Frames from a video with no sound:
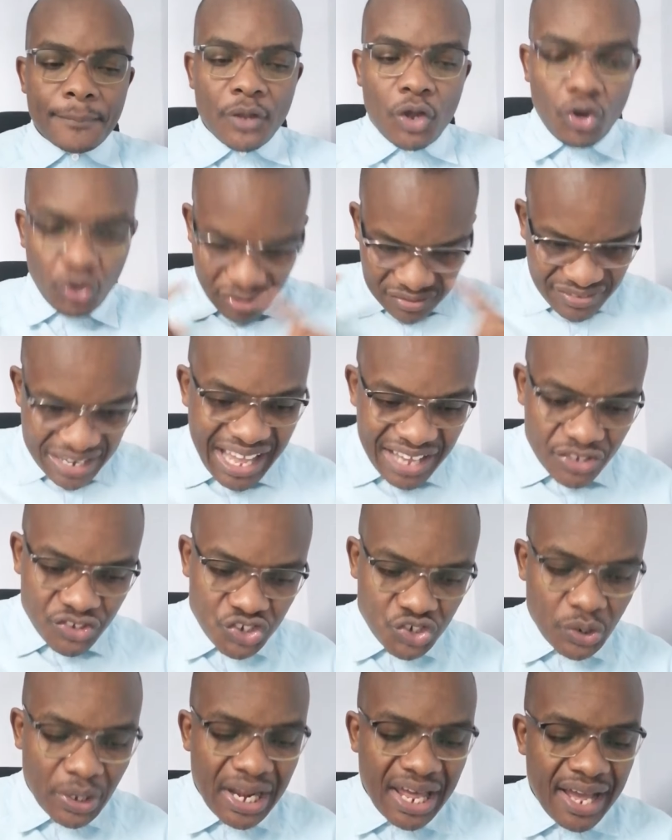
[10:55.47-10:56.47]

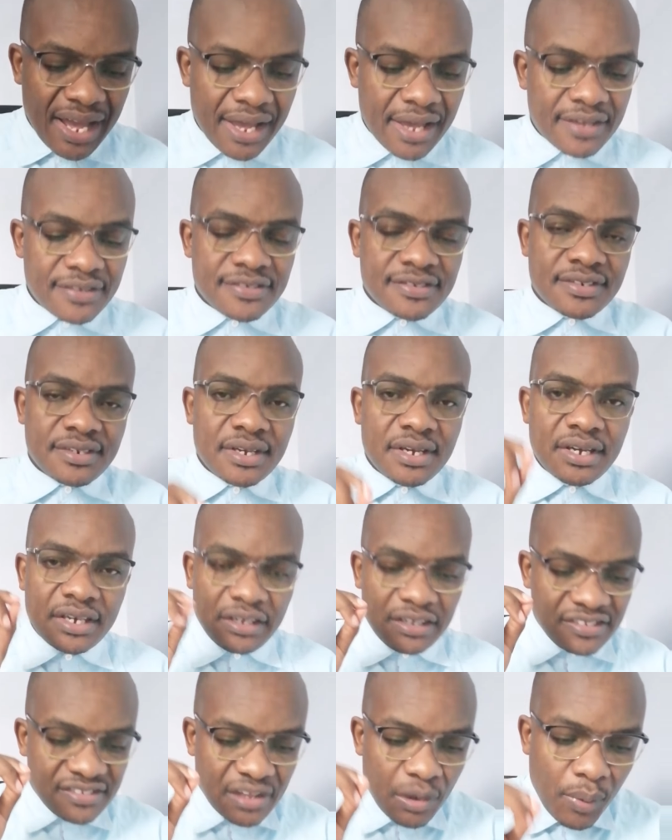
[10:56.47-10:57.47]

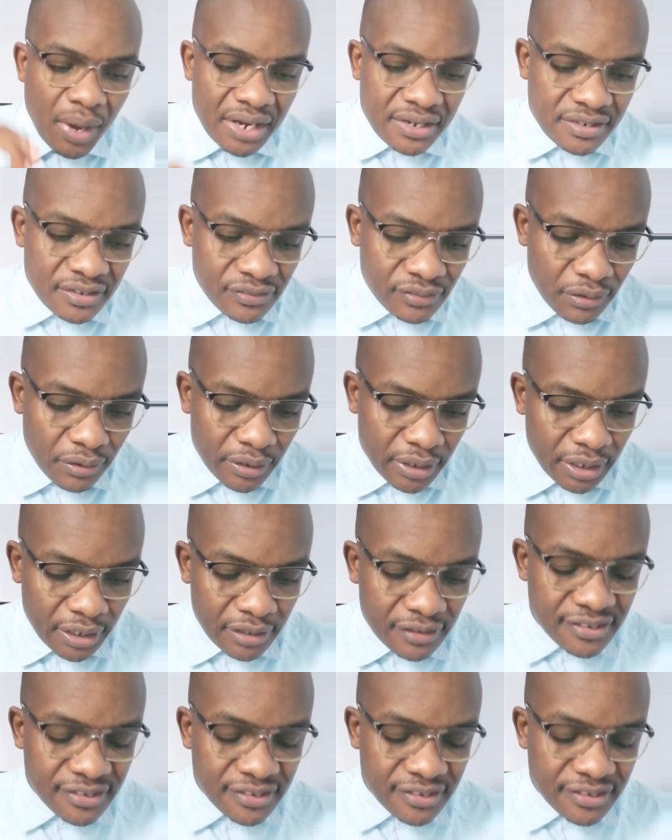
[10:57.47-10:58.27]
contextualized, is the word dishonor.